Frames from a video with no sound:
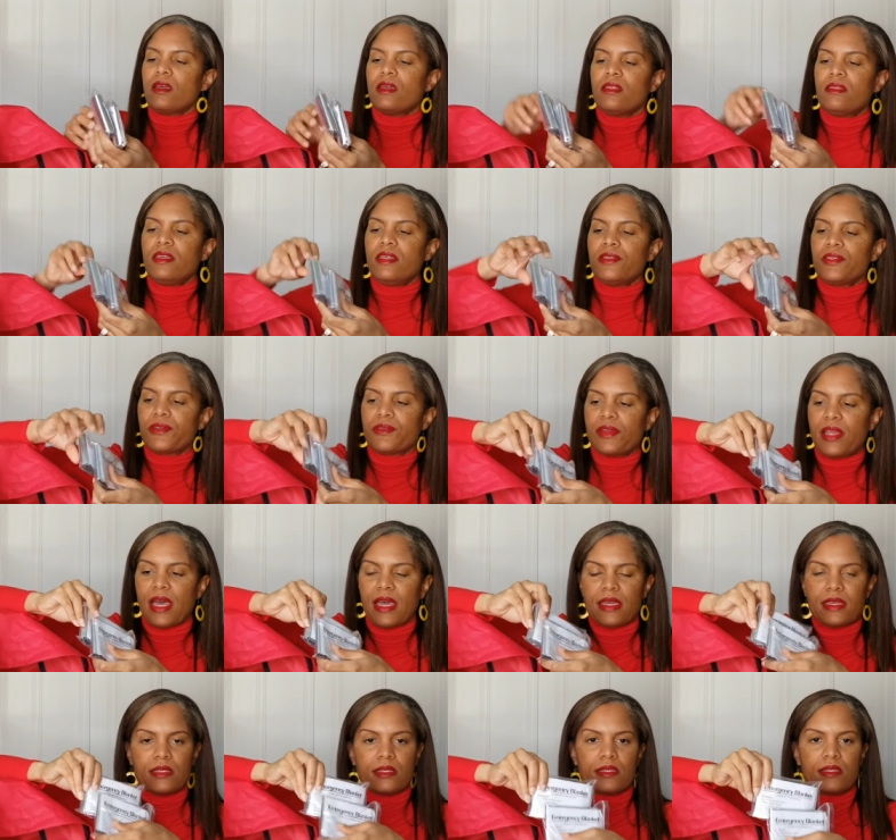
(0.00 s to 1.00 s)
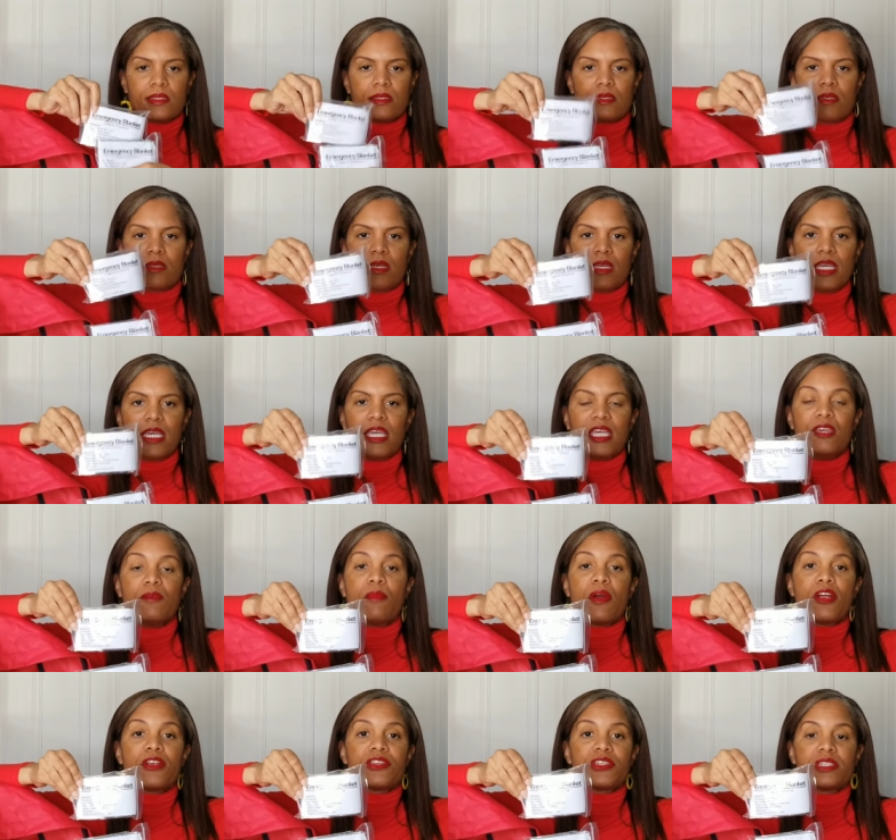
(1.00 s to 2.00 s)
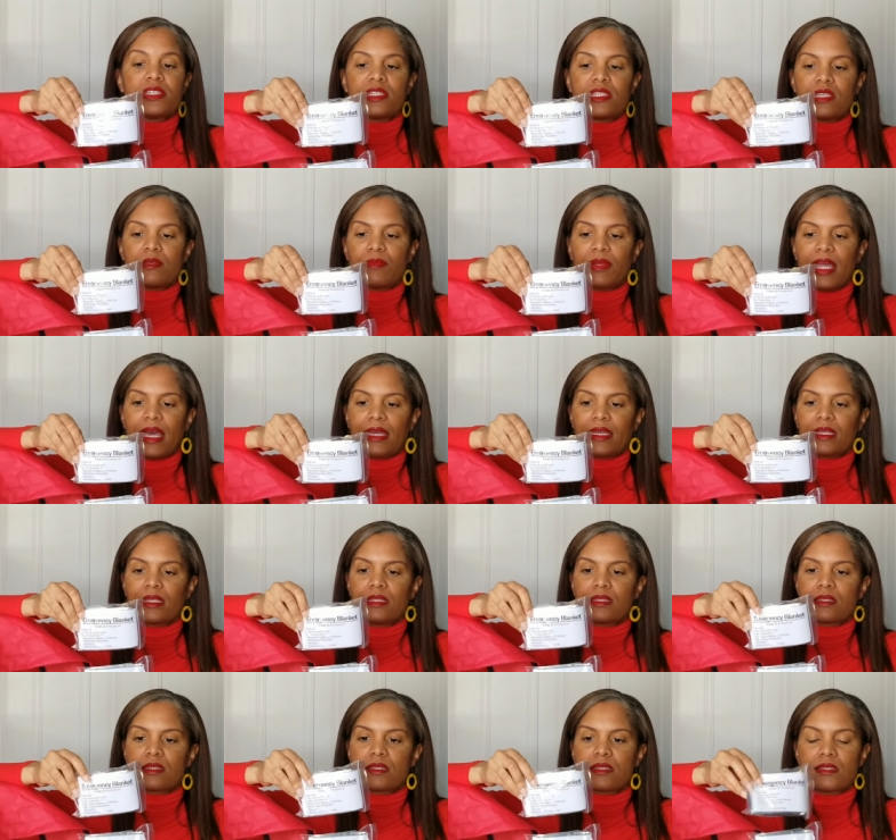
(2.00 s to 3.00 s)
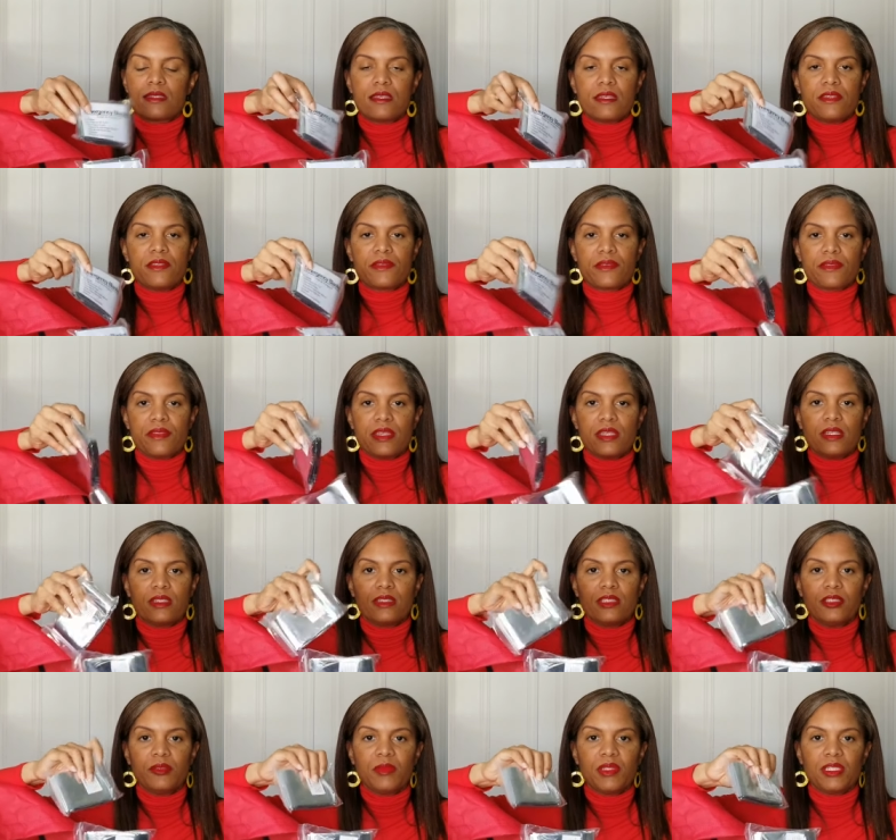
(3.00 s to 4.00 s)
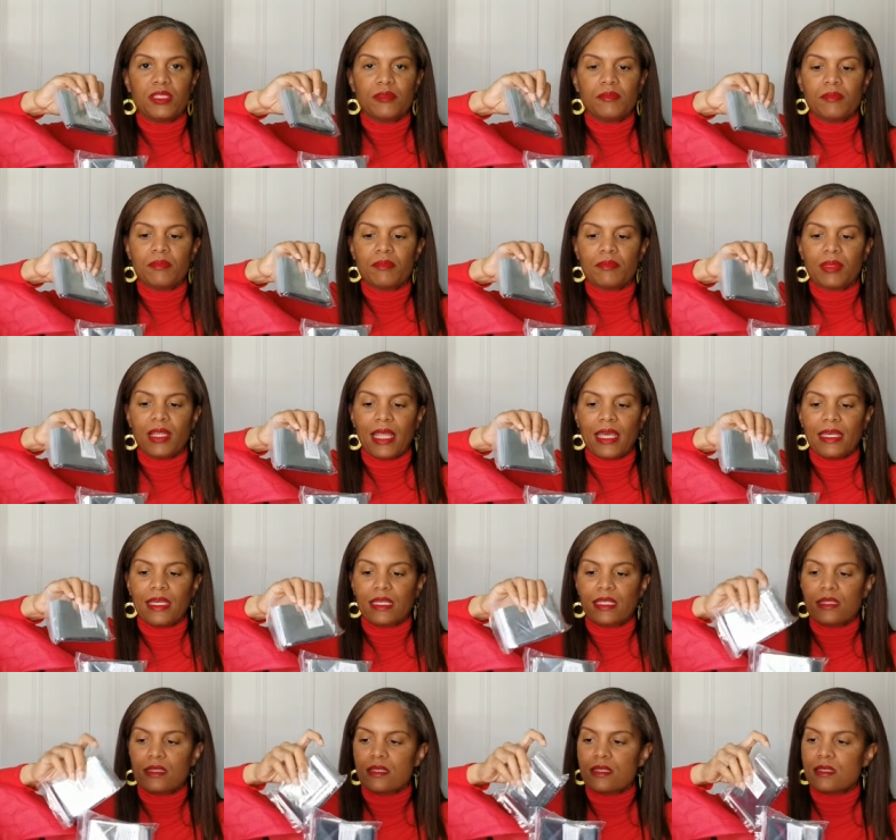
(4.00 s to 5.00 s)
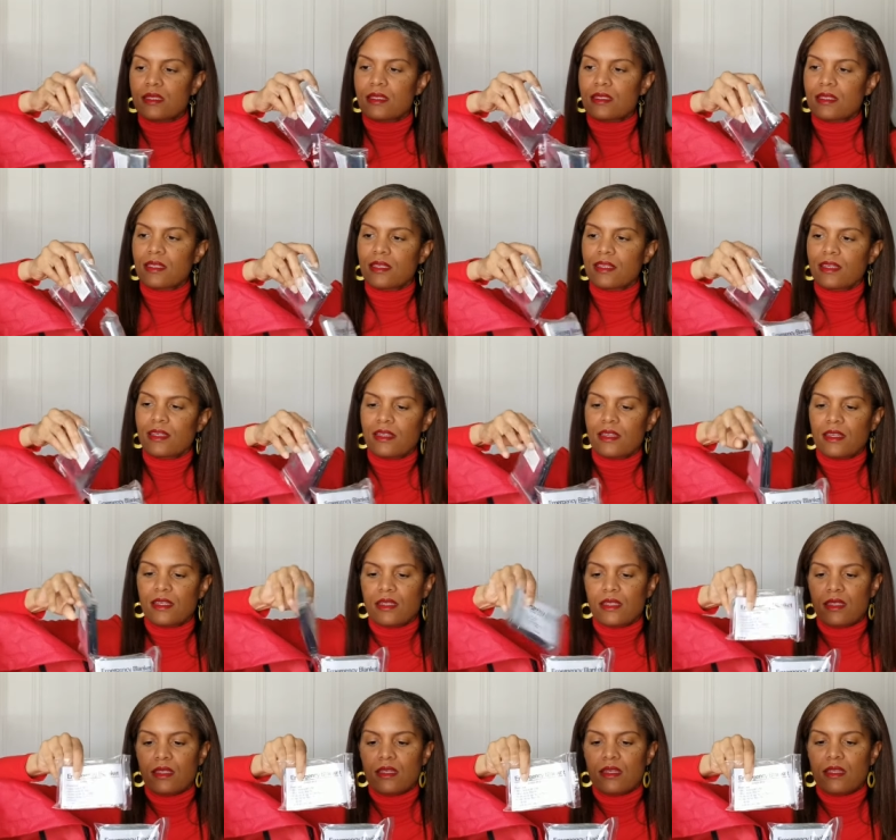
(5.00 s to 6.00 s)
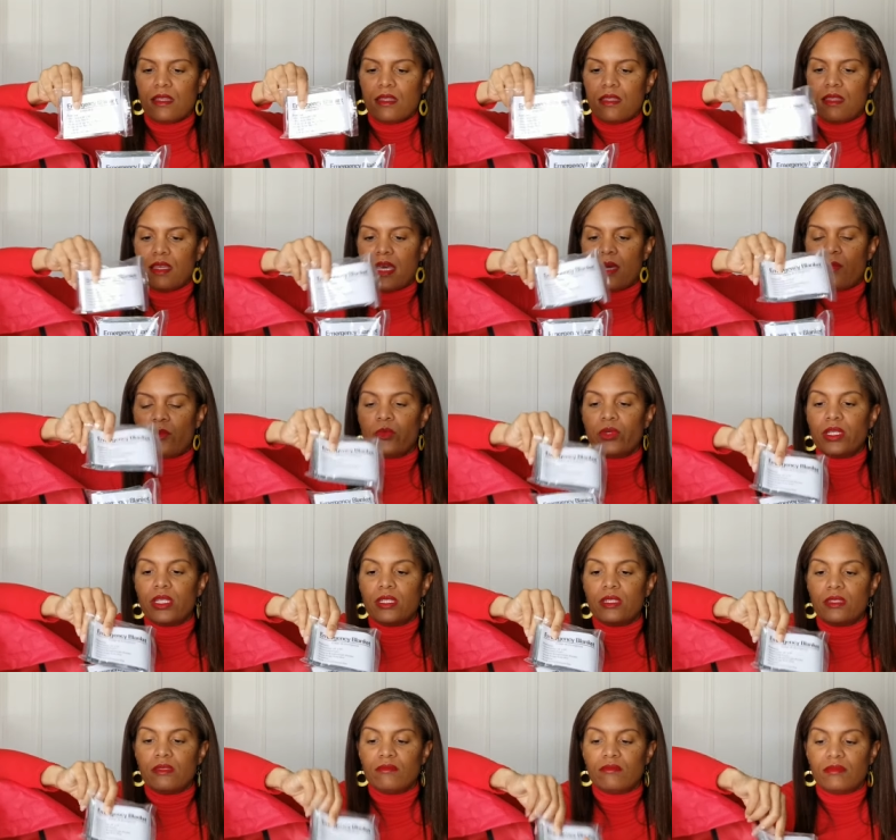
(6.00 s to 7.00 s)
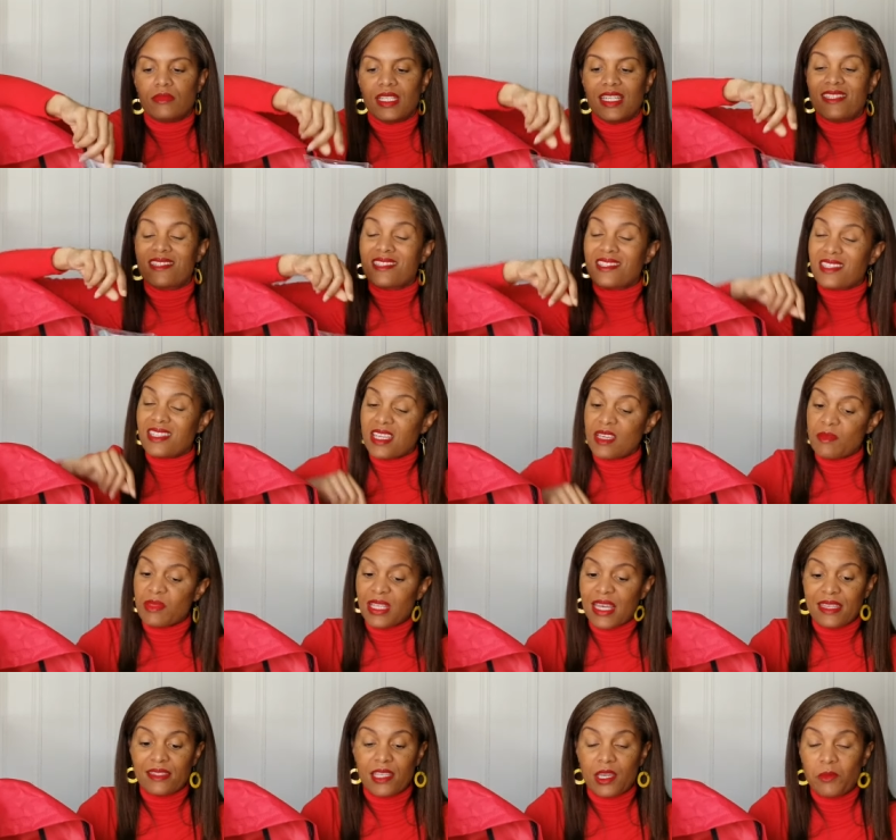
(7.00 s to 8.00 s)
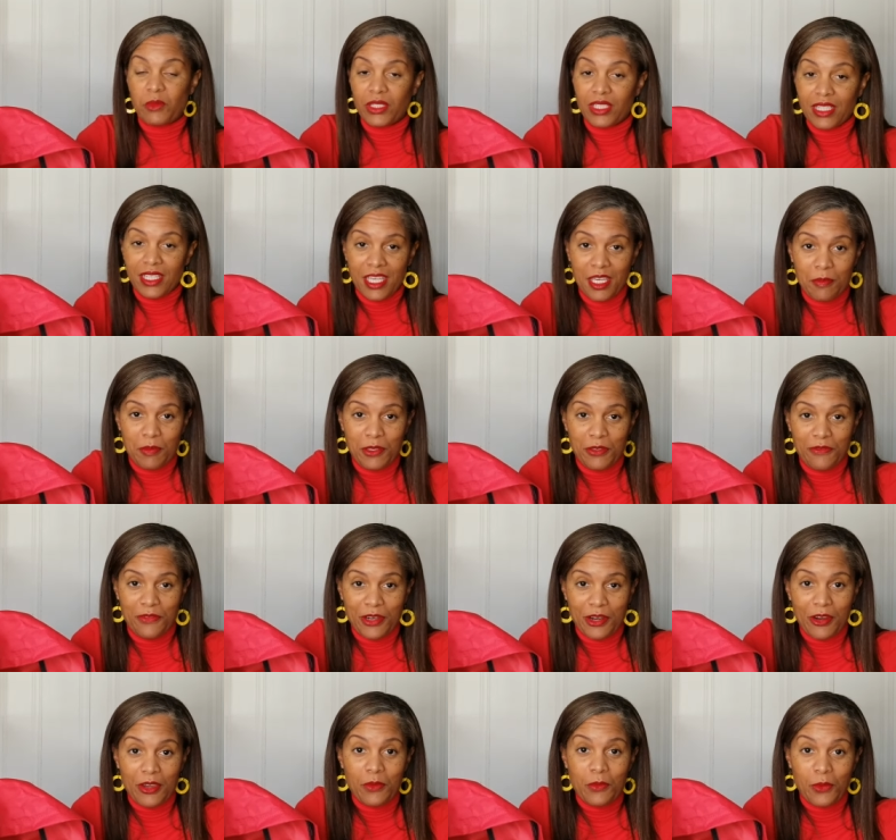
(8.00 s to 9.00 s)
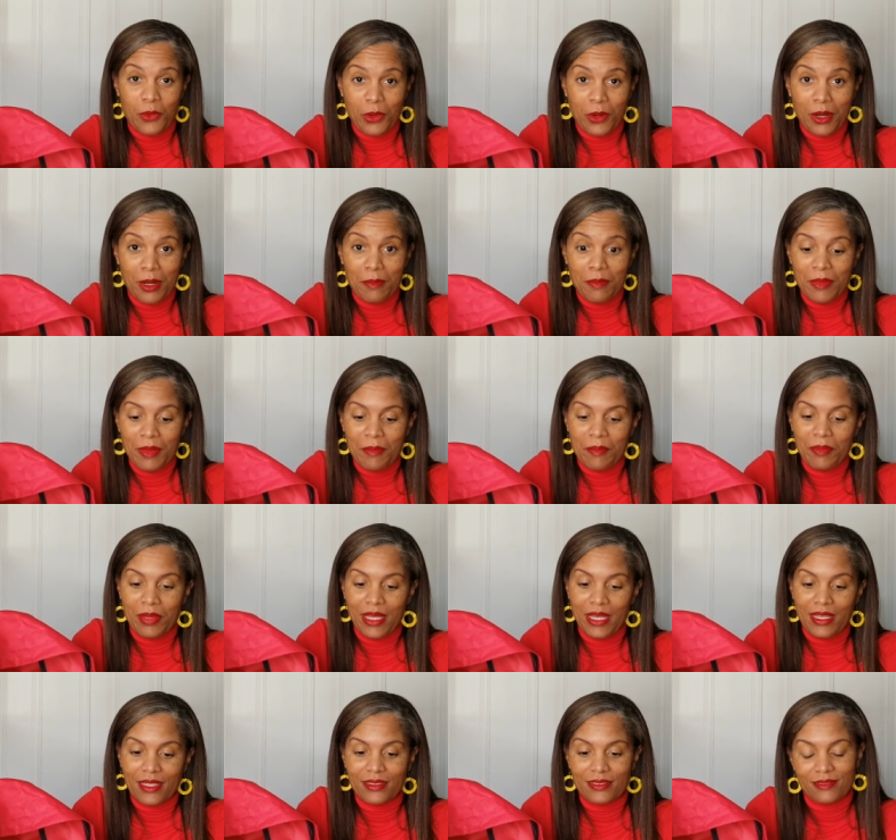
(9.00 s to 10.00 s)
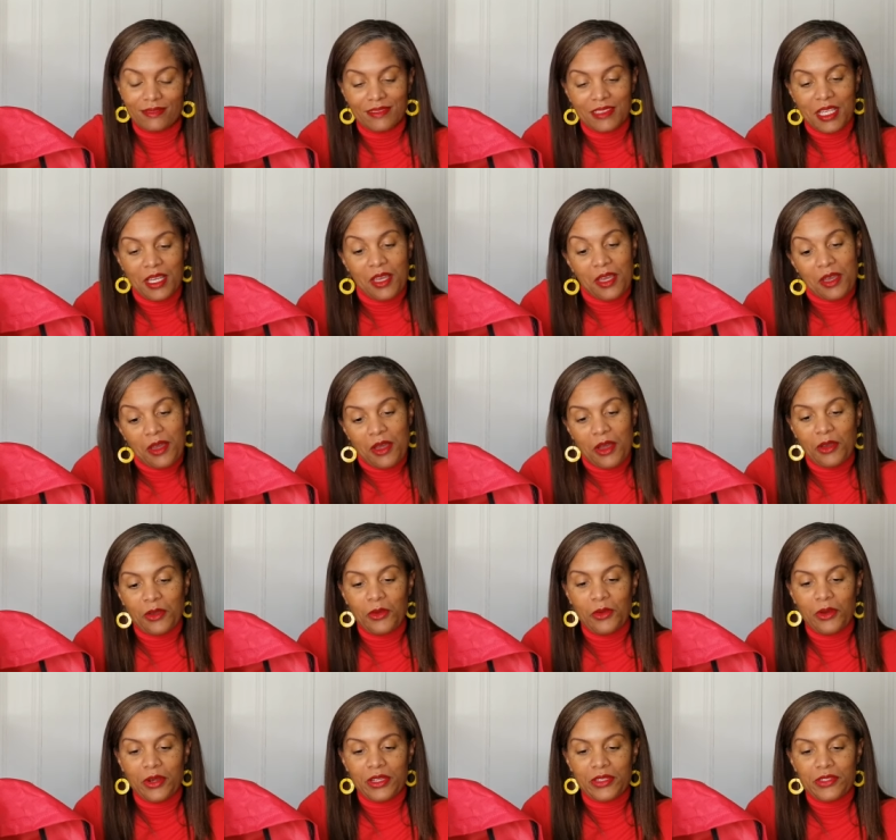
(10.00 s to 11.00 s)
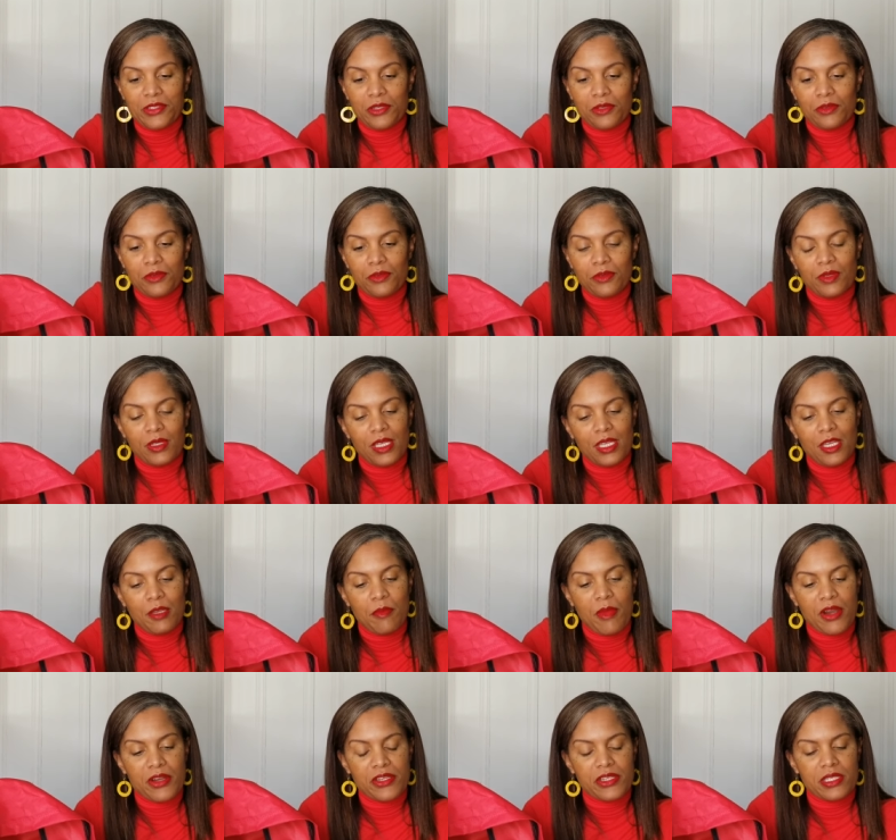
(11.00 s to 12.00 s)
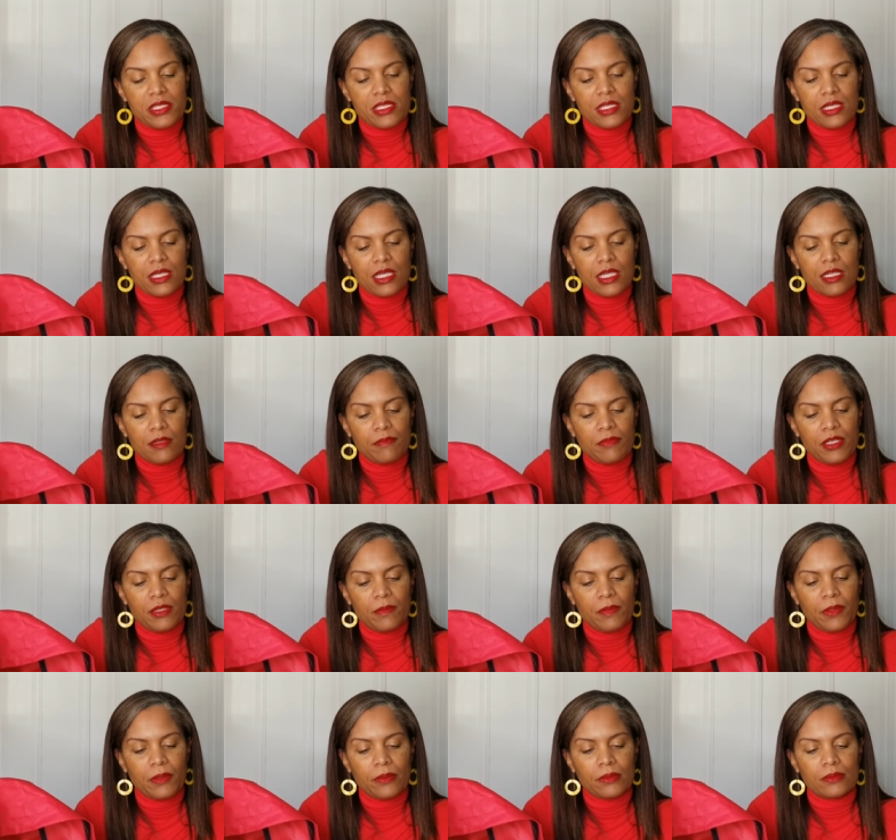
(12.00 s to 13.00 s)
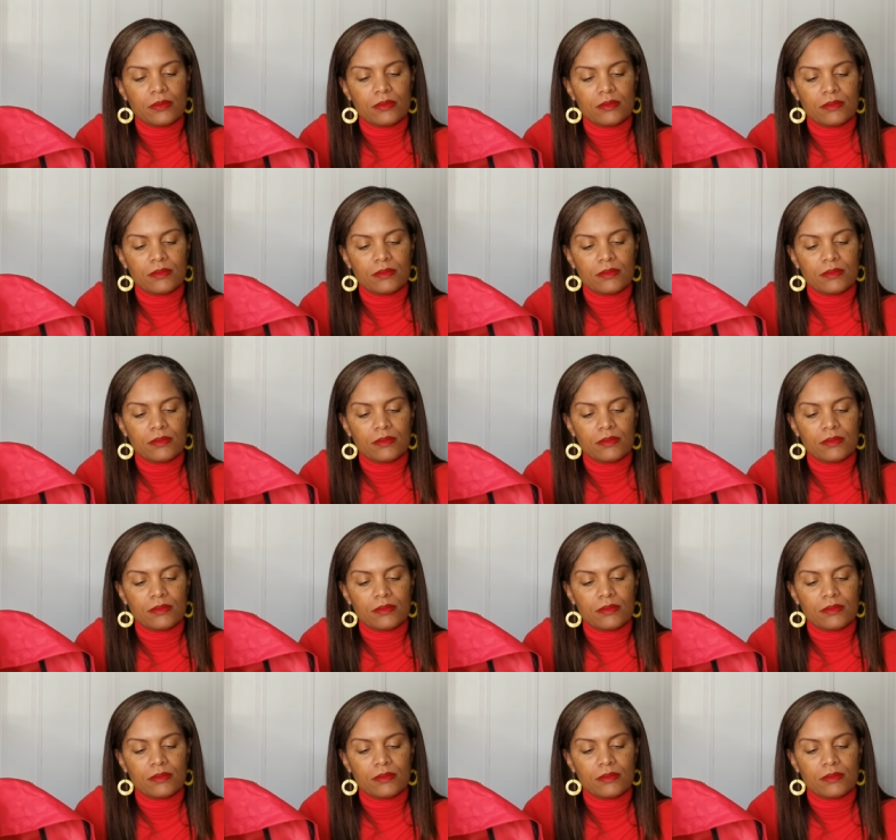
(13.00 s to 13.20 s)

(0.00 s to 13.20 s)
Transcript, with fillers: These are nice. Emergency blankets. These are the aluminum blankets that would, it seems like they wouldn't keep you very warm, but according to emergency kit people,